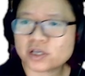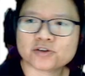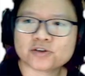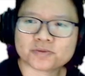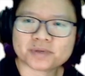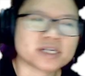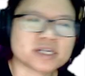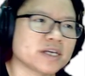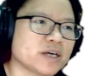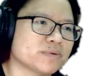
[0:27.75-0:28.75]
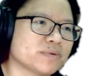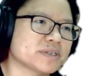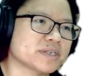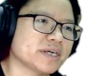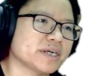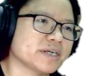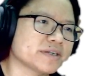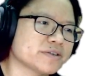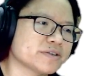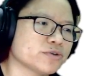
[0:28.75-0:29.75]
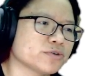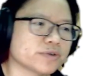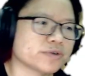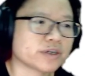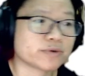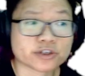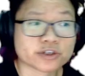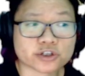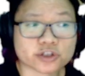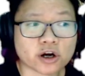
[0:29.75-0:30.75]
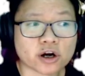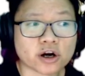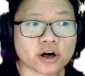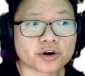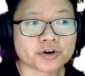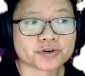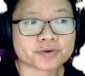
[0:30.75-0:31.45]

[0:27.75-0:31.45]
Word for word: So basically, what we're saying is, you know, there was a star.